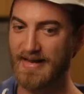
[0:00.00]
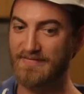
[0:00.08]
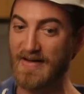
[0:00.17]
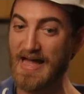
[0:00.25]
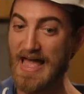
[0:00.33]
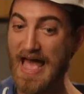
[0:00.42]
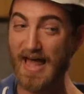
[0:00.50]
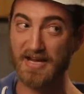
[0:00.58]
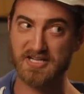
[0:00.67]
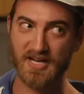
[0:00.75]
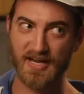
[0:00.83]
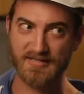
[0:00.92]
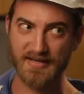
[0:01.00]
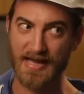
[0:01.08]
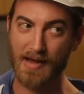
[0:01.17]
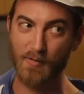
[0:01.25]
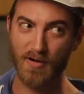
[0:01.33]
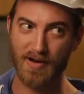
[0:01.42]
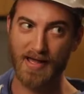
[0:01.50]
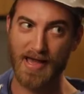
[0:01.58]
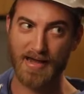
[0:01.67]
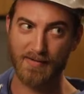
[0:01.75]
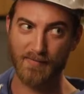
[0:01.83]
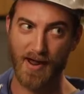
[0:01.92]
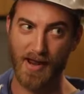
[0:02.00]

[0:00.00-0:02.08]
And then if I had to change it, I would have had it